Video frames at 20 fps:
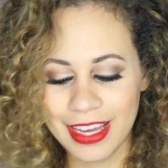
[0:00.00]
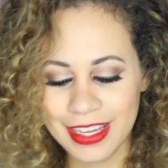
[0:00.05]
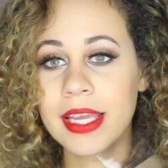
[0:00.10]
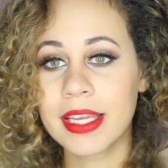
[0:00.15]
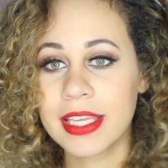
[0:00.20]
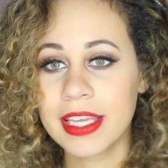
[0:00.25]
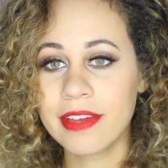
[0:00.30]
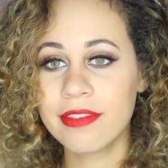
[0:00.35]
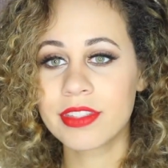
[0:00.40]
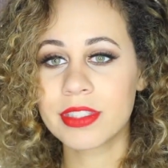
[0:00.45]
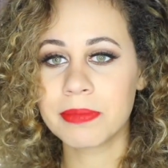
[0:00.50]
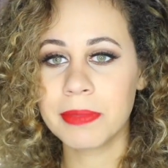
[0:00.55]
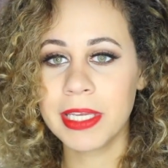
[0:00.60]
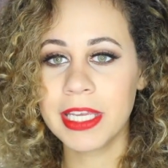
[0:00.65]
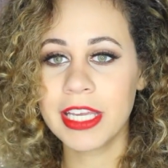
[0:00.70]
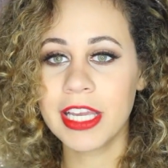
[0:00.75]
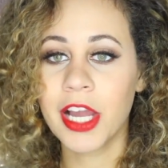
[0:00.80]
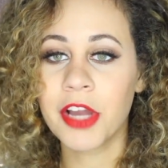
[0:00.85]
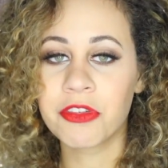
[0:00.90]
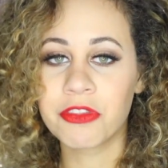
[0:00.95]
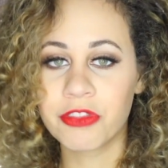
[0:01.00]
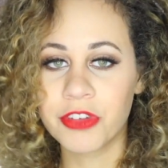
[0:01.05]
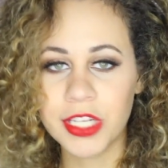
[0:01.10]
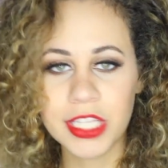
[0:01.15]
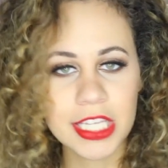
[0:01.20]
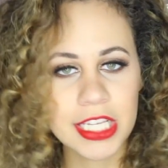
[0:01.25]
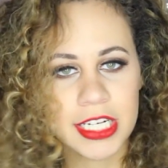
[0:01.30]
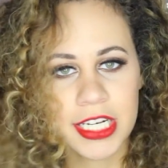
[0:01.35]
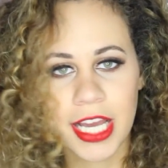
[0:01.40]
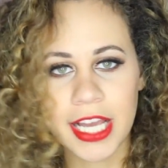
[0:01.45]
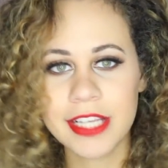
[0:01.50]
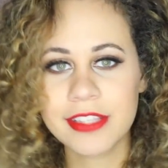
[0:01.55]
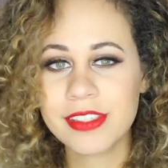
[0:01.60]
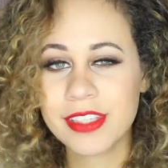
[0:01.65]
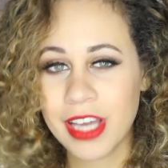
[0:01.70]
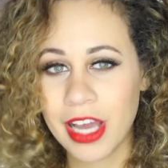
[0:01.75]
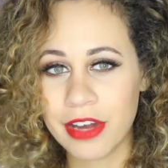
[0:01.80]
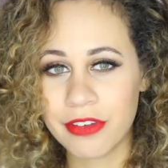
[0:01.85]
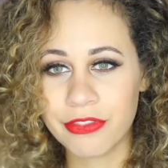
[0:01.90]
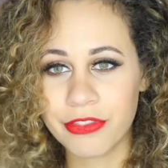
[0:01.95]
It gives me a really nice
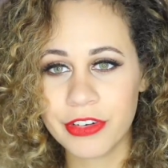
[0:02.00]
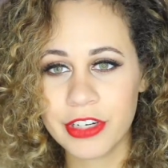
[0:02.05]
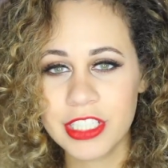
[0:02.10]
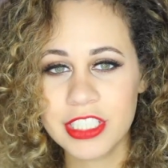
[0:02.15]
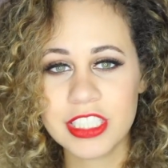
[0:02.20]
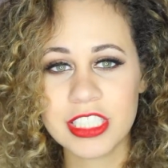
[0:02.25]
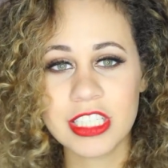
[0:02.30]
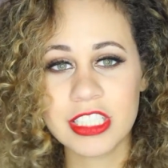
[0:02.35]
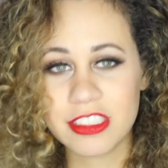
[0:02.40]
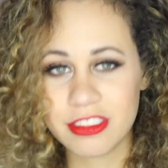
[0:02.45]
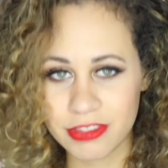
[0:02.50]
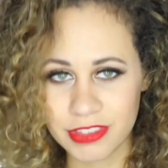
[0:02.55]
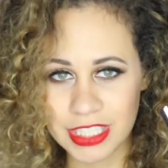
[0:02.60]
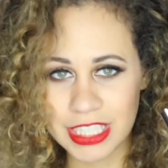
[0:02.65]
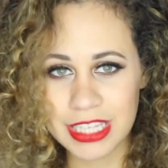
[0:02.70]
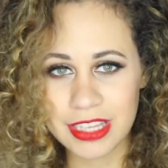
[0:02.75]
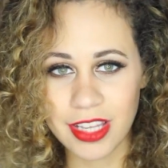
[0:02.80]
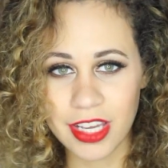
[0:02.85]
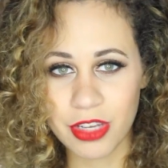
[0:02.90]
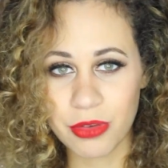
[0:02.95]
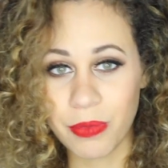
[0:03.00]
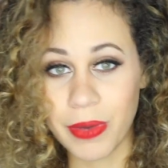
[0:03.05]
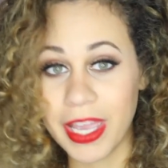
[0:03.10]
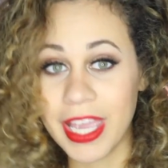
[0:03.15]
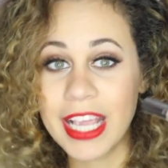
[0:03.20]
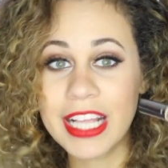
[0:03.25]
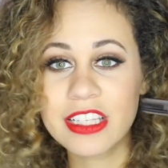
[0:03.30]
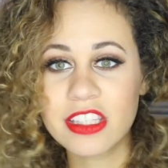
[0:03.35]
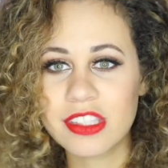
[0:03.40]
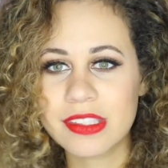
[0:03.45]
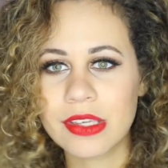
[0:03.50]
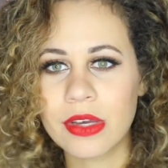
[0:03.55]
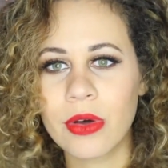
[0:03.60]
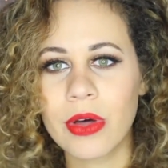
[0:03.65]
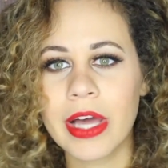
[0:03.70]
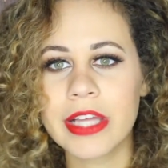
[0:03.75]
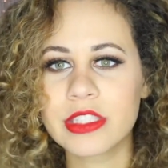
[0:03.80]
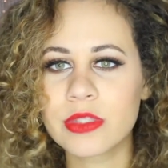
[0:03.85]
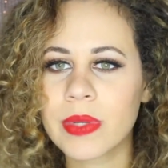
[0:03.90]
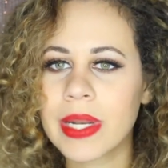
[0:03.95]
coverage, and it's really lightweight, so
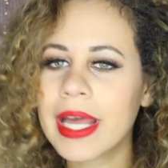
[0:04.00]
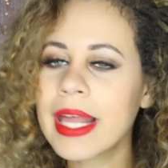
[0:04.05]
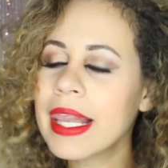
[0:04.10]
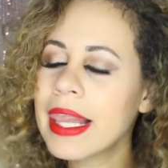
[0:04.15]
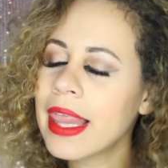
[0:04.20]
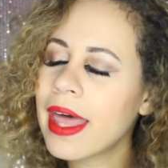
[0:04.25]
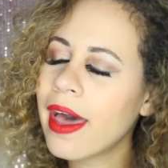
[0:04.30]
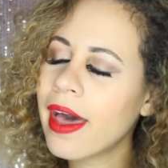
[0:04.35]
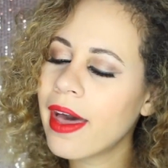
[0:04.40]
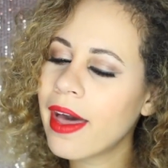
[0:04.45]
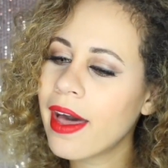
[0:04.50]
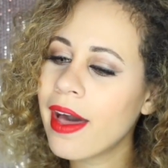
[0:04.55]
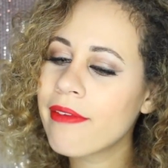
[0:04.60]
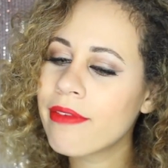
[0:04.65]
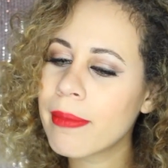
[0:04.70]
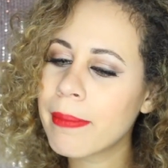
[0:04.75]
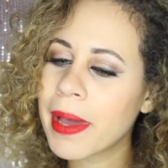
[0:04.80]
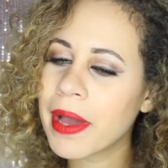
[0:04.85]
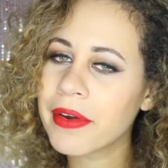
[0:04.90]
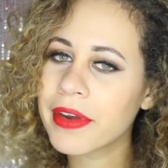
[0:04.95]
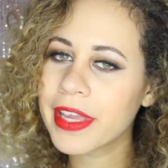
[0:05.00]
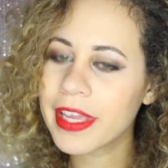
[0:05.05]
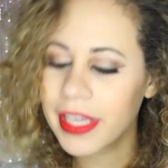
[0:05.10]
that's what I love about